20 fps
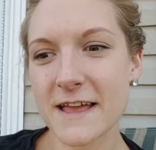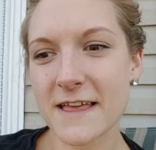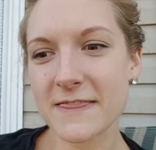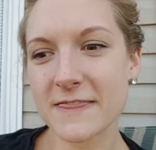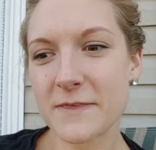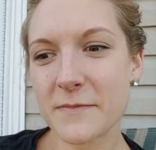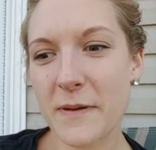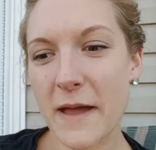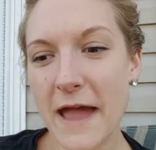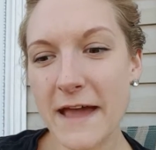
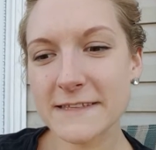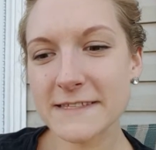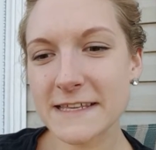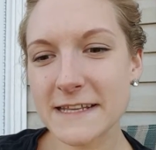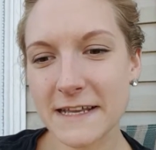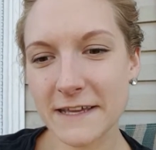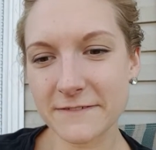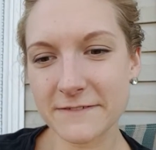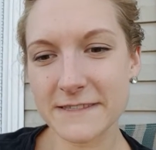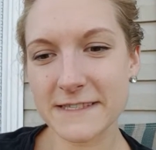the
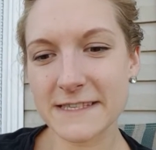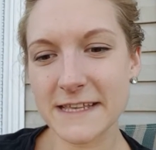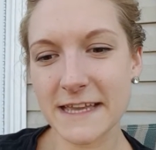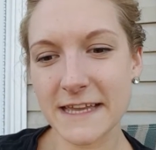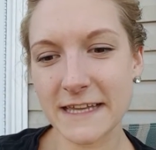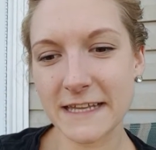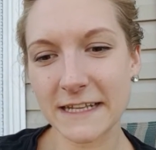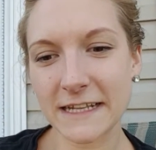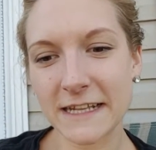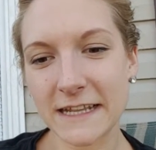positives
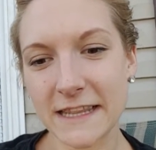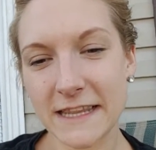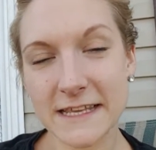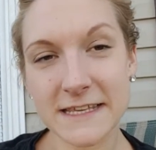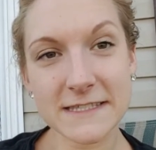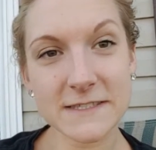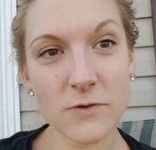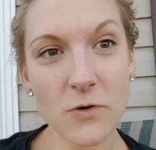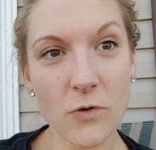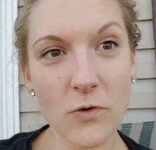in
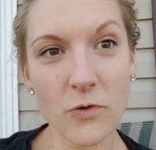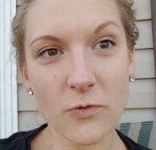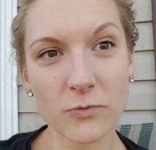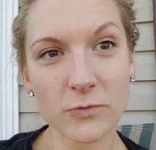this whole